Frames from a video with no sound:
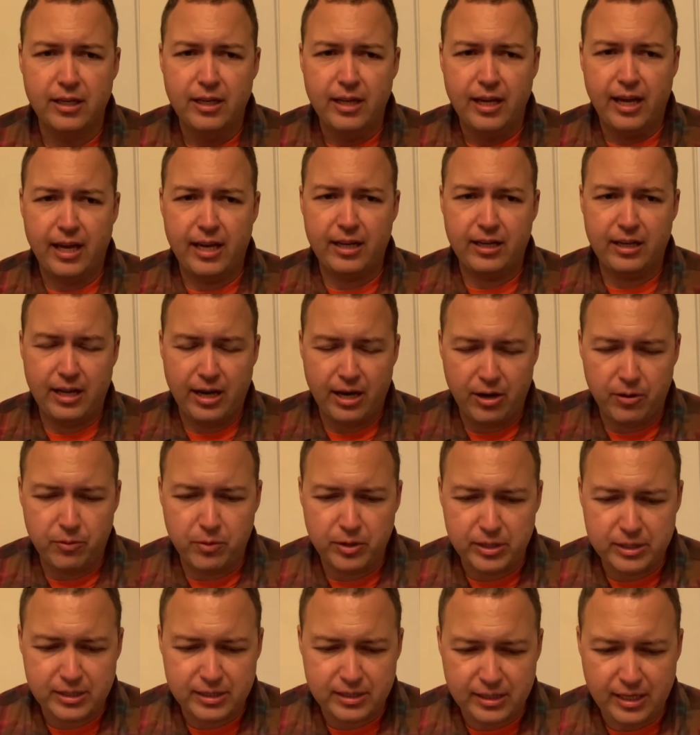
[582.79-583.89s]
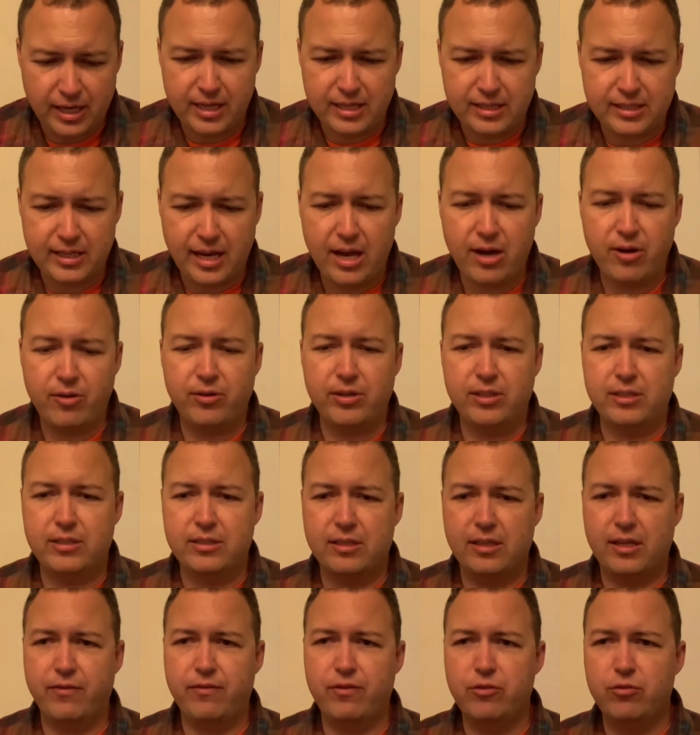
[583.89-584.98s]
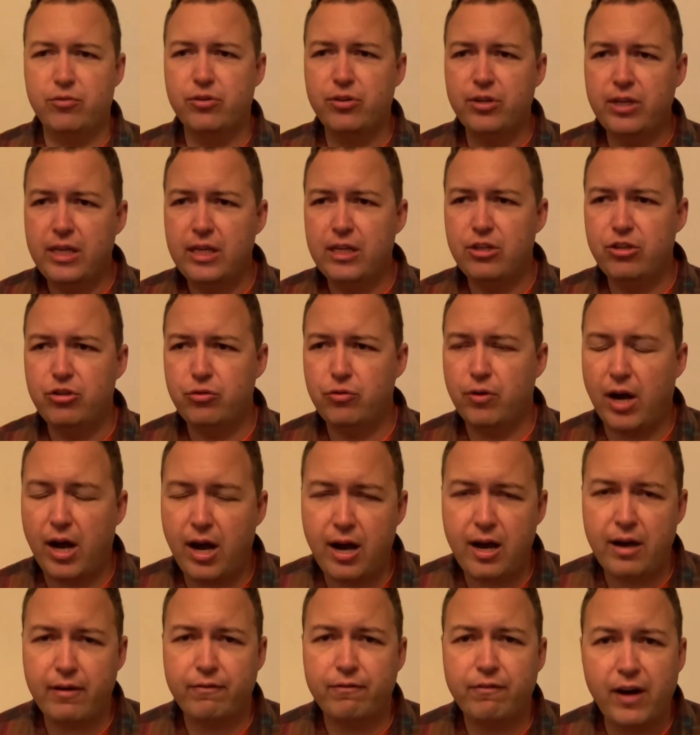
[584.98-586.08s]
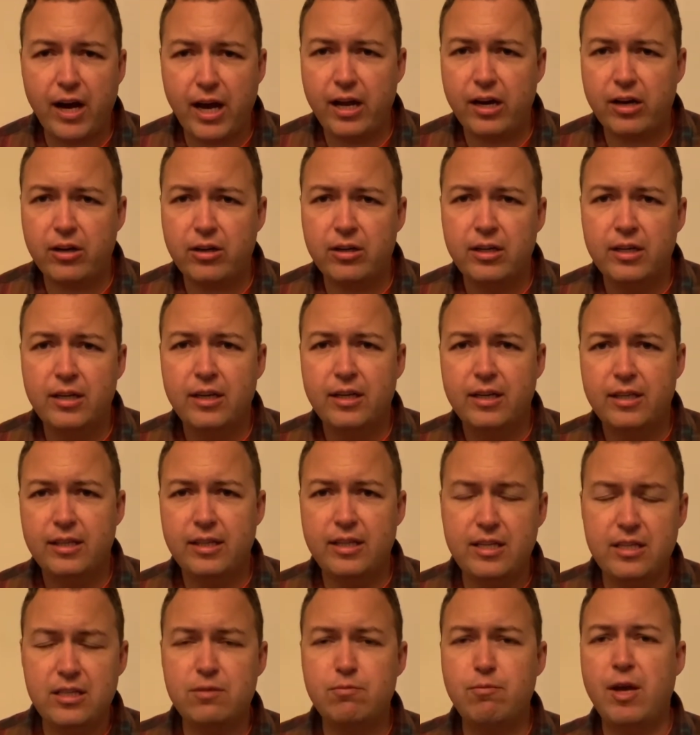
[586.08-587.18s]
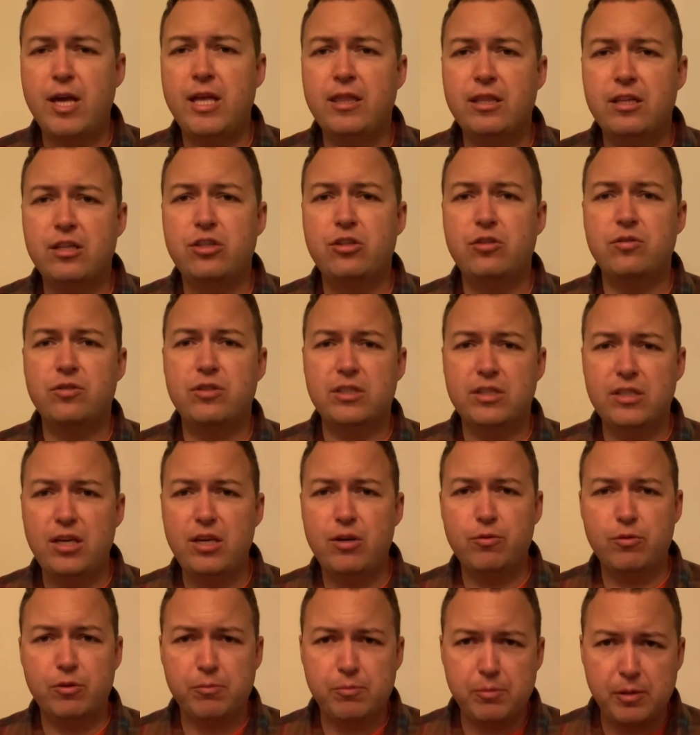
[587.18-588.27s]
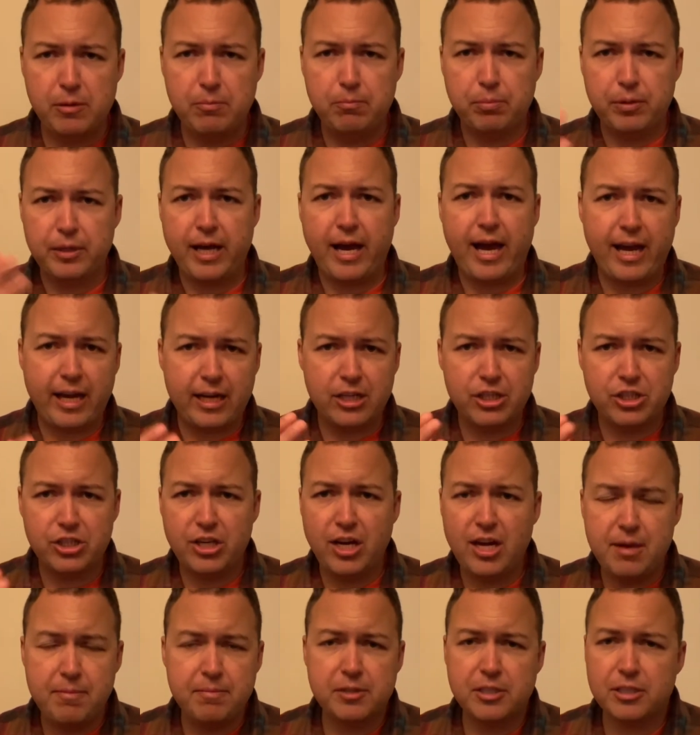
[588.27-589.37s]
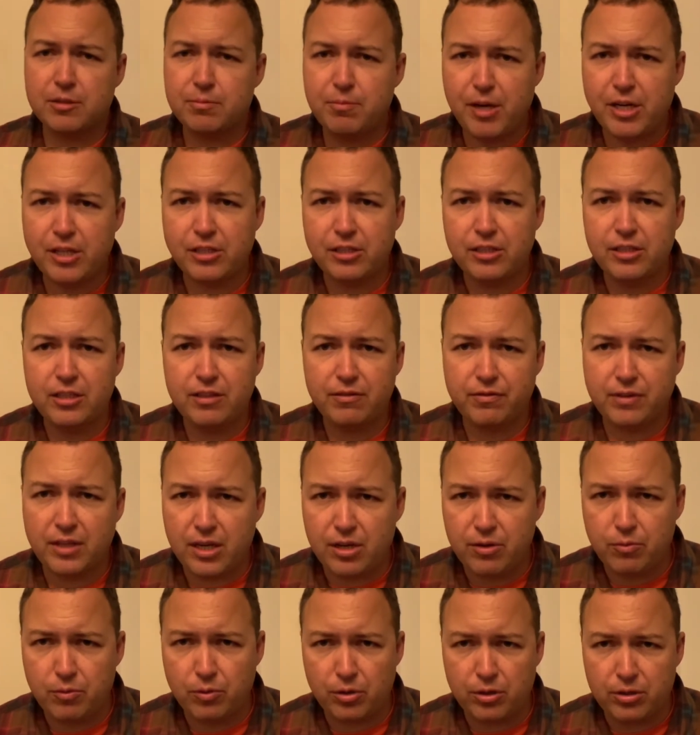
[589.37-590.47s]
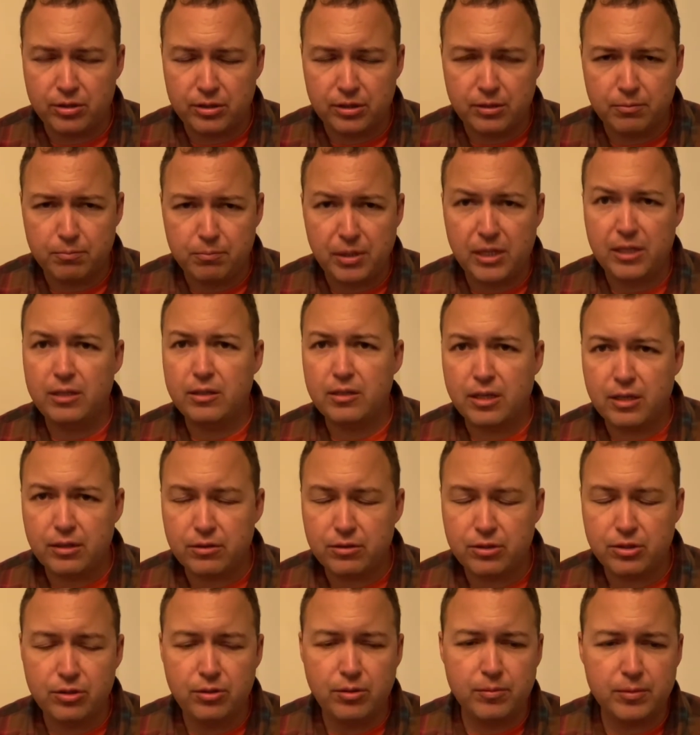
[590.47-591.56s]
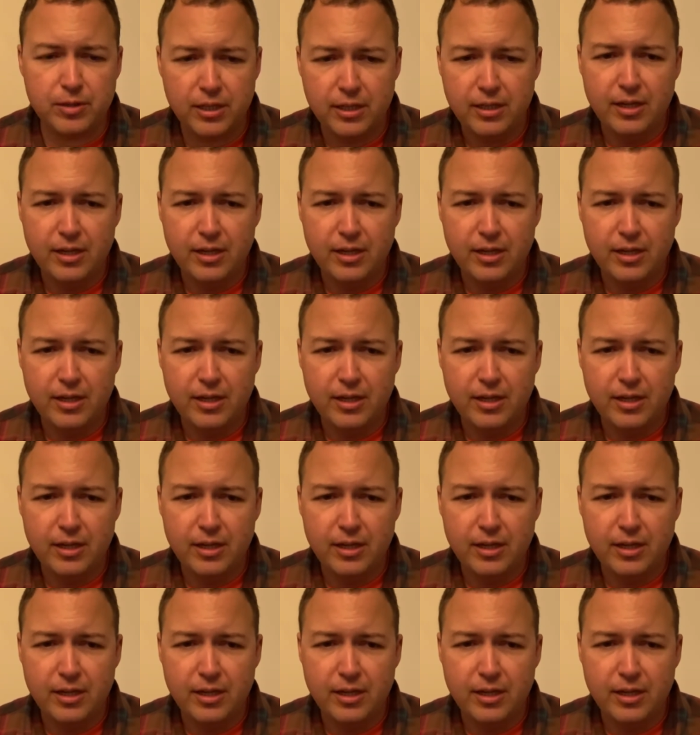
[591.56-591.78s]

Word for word: And now, what stands out is if you look into a hot fire, these men that you'd see would be black shapes, especially if they weren't being consumed.